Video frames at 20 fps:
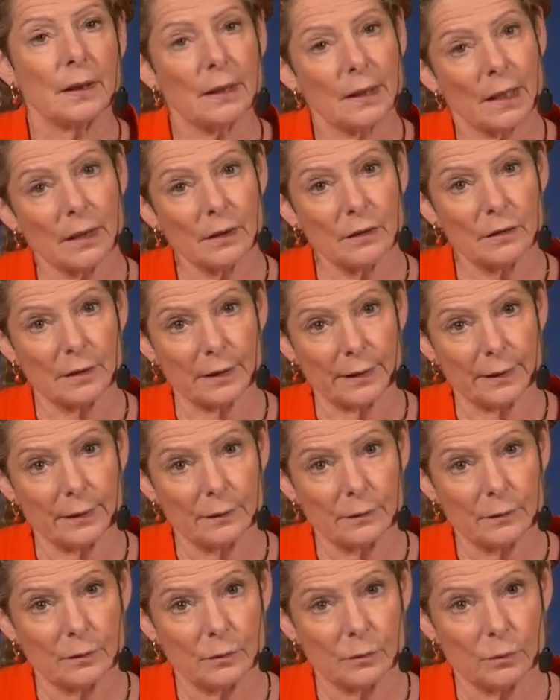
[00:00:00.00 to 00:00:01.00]
Currently,
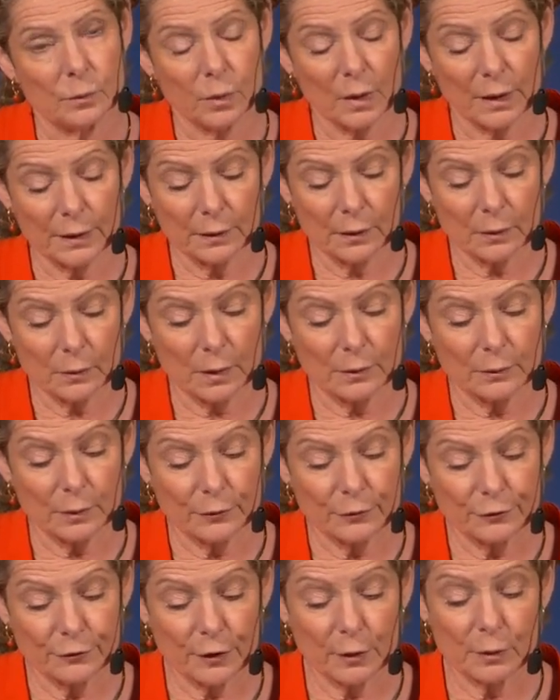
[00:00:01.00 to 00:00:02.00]
one of
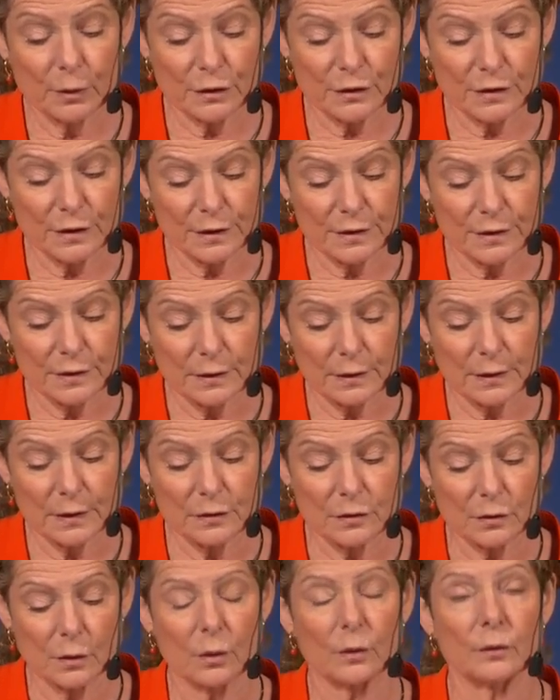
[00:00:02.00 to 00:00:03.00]
our focuses
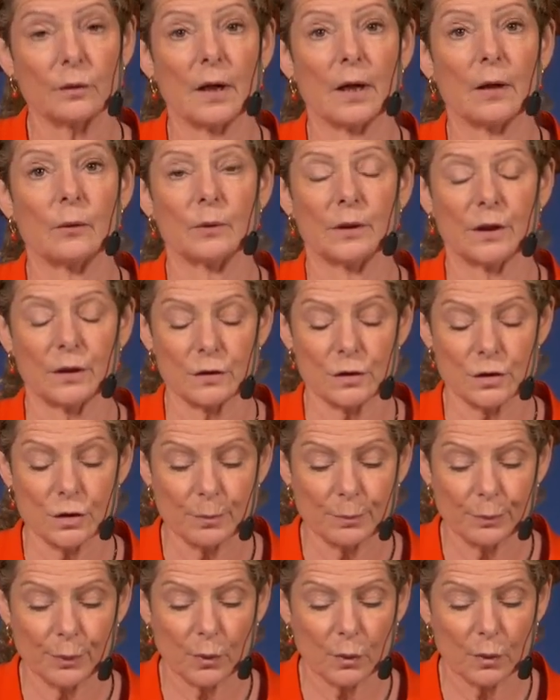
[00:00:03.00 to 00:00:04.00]
is on how we can
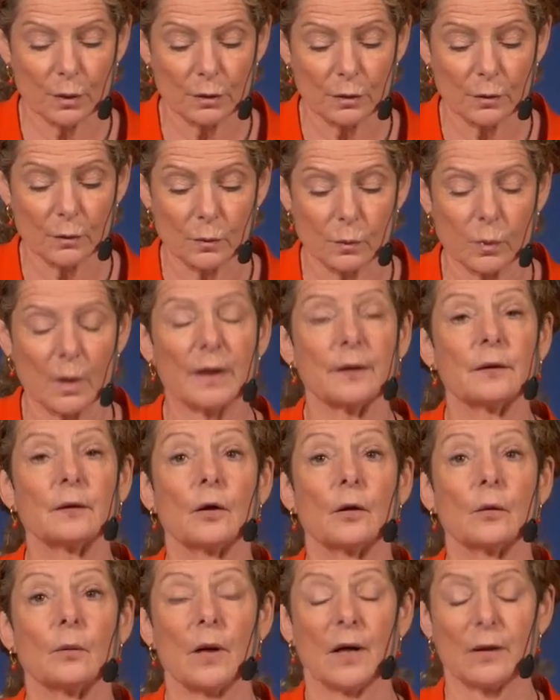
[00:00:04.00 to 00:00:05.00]
support one
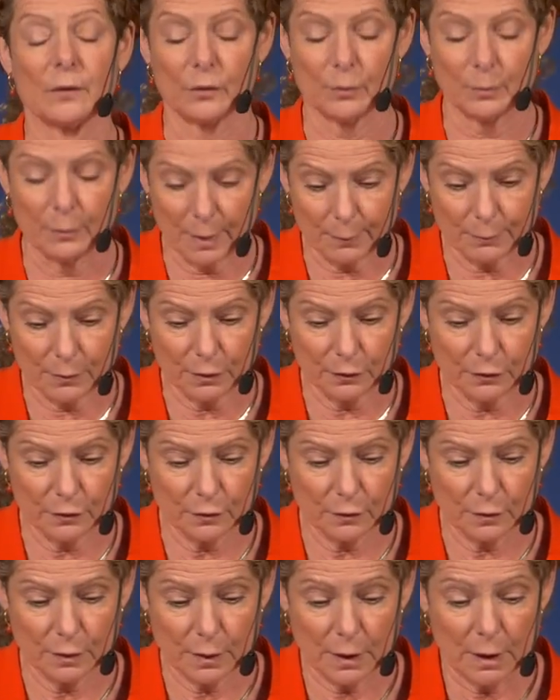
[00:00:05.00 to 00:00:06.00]
of our
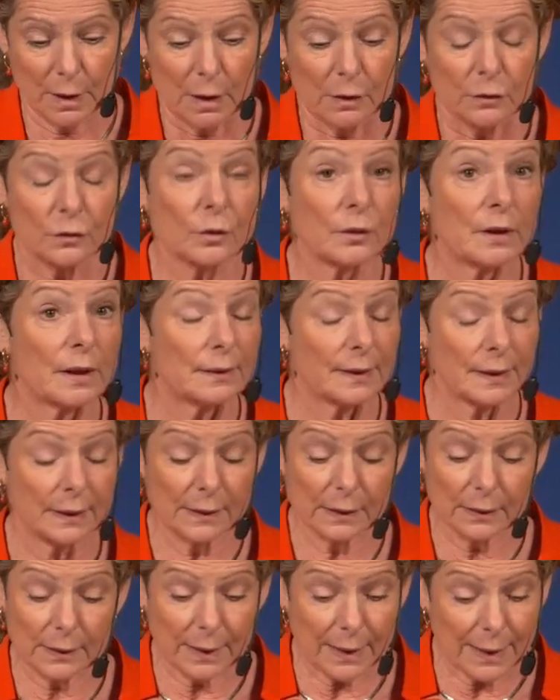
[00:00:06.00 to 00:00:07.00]
members, so that they
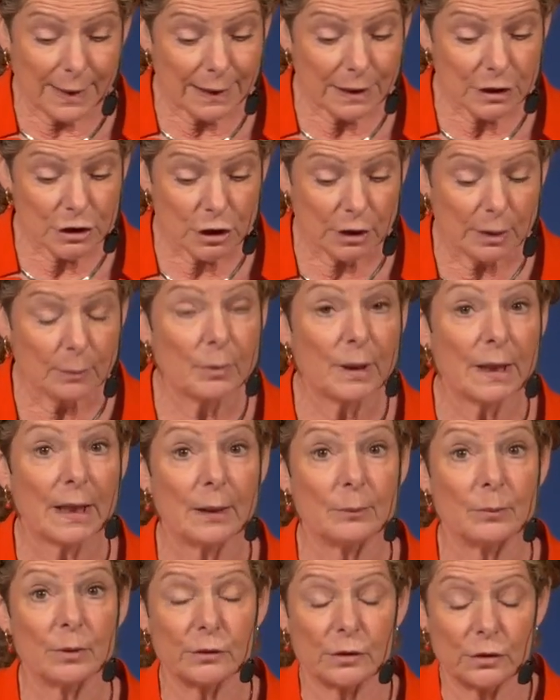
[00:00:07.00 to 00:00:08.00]
can actually be
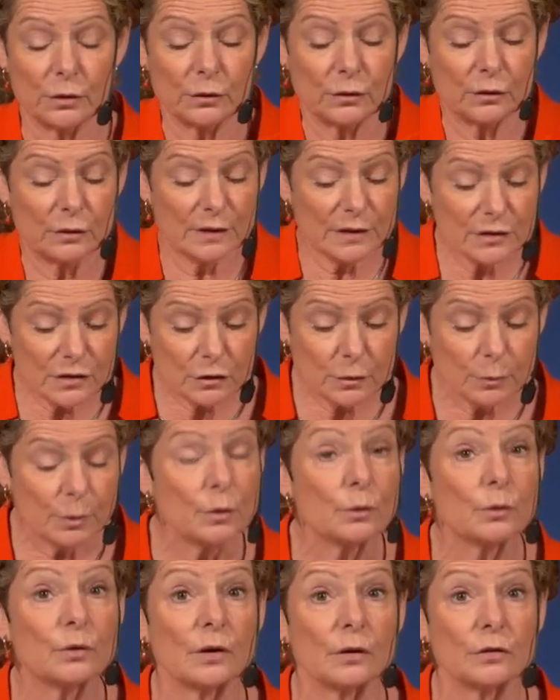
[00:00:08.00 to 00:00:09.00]
able to
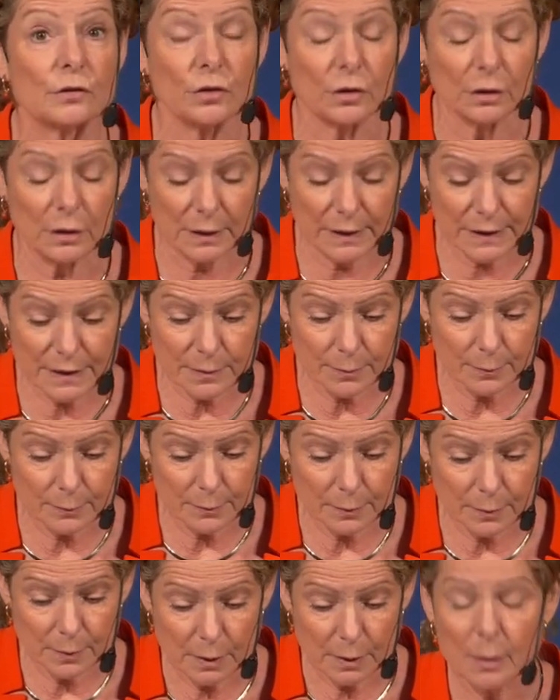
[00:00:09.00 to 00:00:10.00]
distribute their journalism,
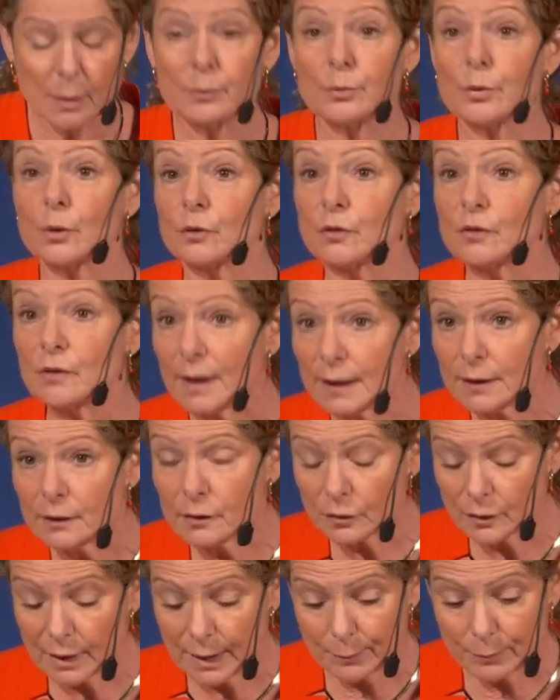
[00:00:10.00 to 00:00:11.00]
protect
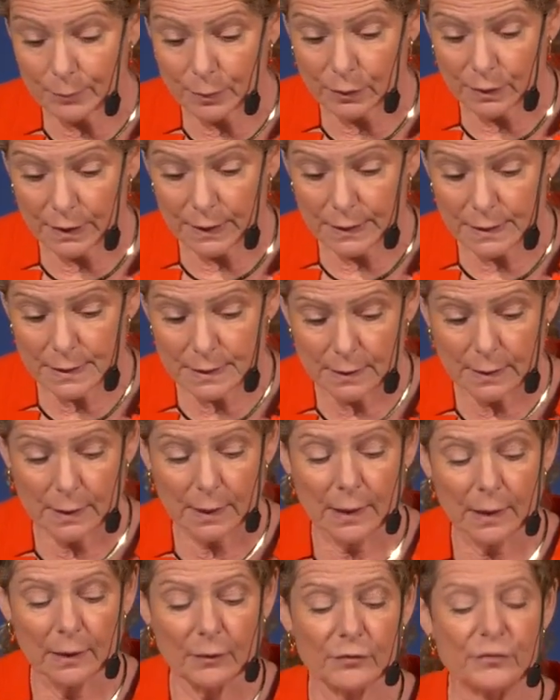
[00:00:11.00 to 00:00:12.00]
their employees,
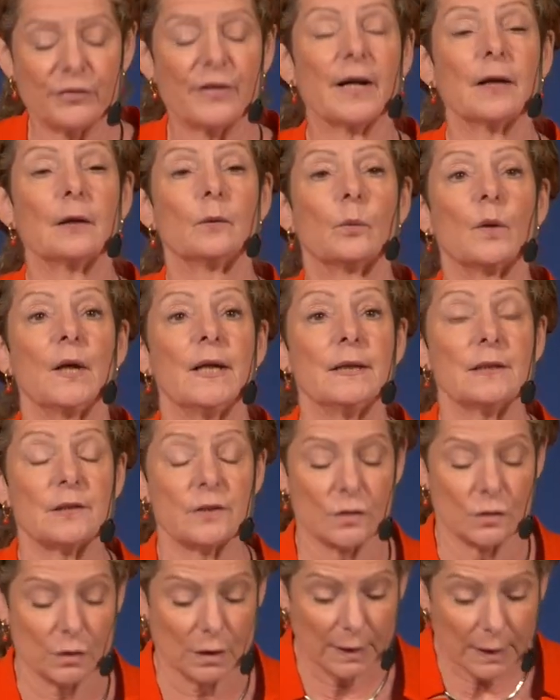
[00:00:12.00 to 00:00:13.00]
and find
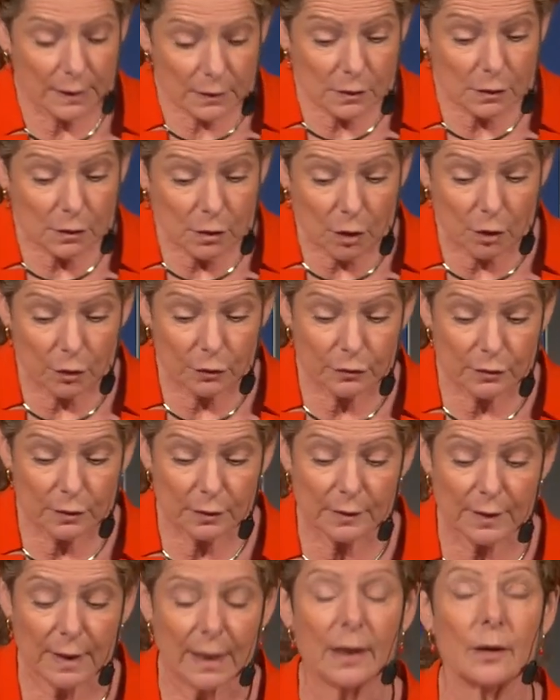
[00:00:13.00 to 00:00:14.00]
ways to get their
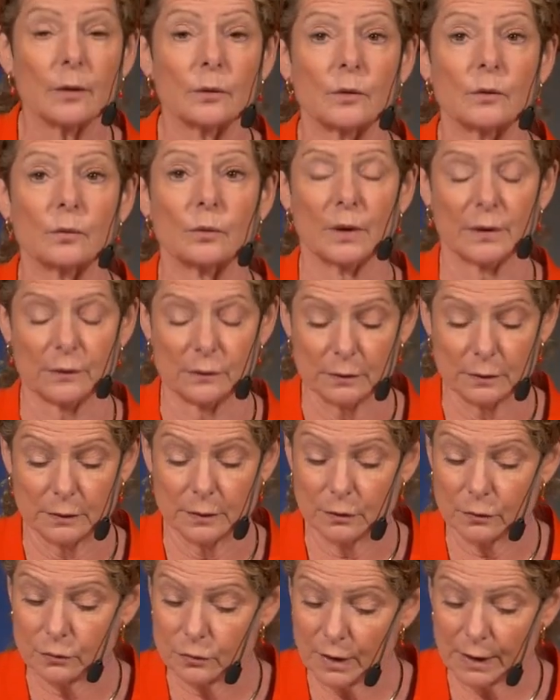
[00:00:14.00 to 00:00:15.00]
content out when
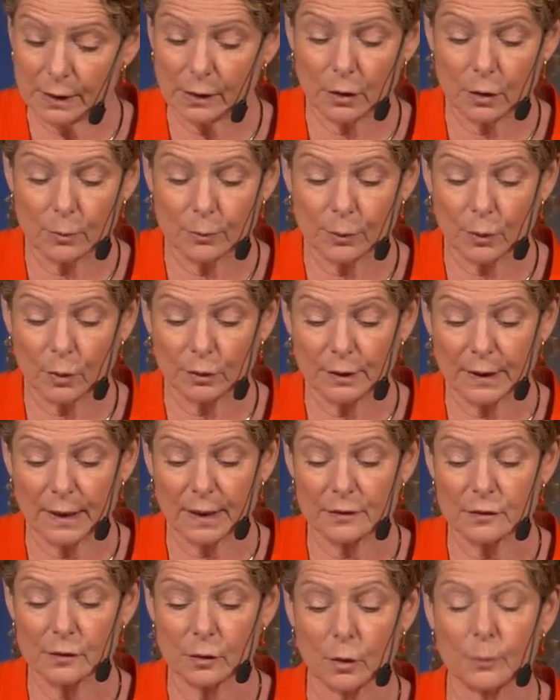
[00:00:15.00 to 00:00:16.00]
the regular
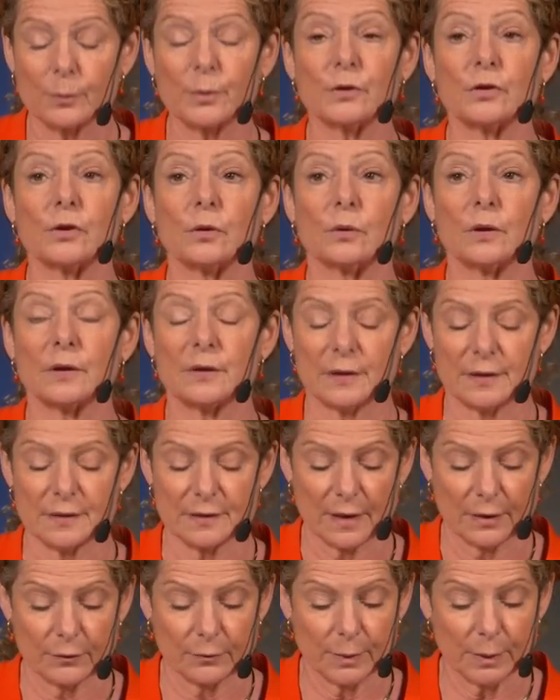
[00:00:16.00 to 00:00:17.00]
broadcasting
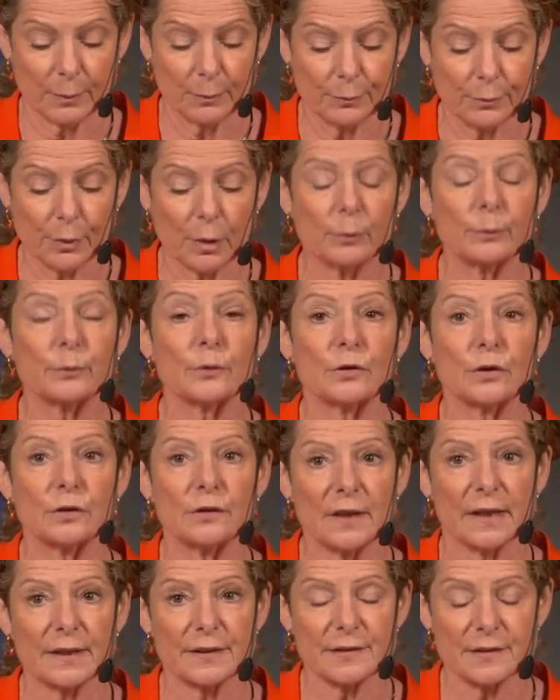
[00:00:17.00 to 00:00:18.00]
opportunities have been bombed to
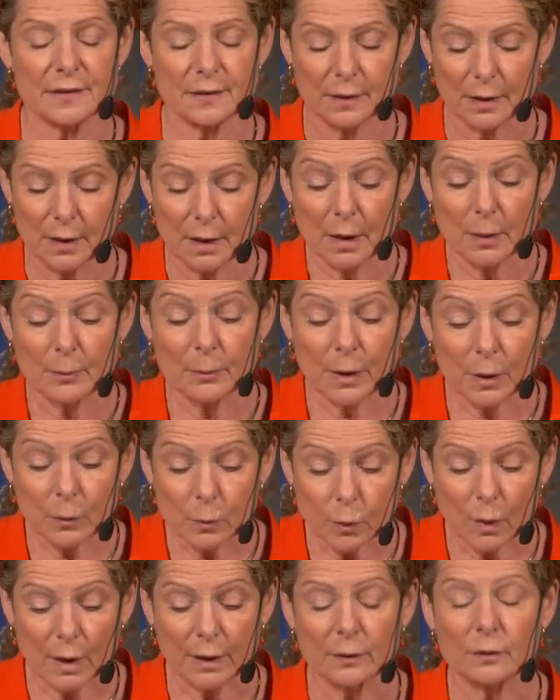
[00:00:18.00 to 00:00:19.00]
dust by
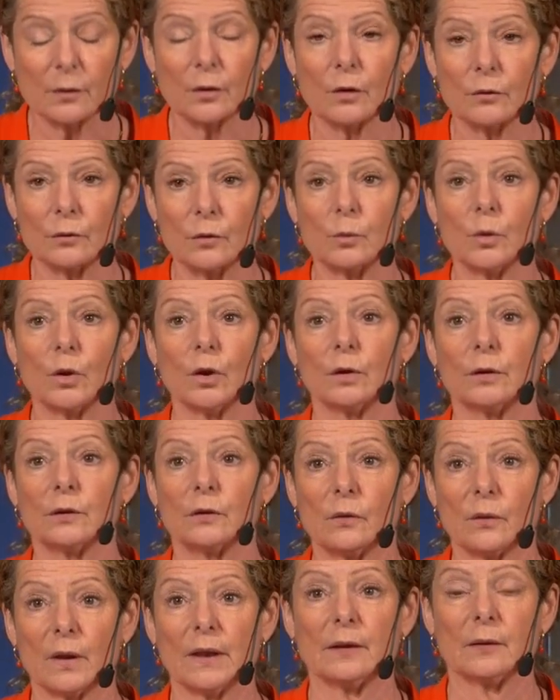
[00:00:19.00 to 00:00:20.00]
one of the world's
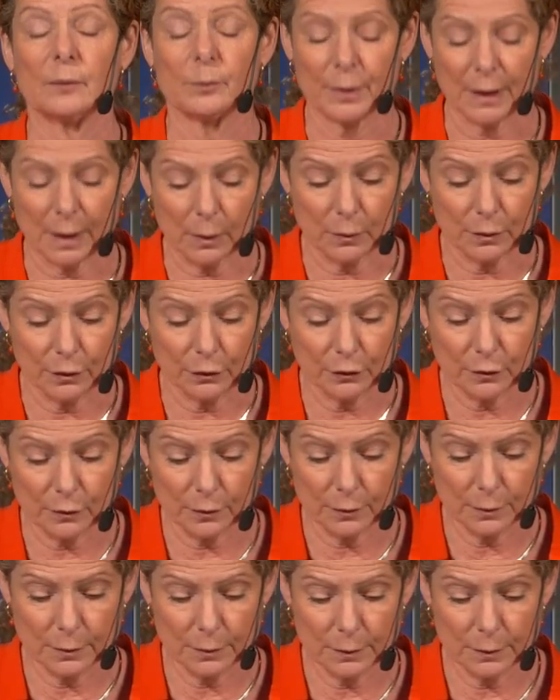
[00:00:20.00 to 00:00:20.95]
great powers.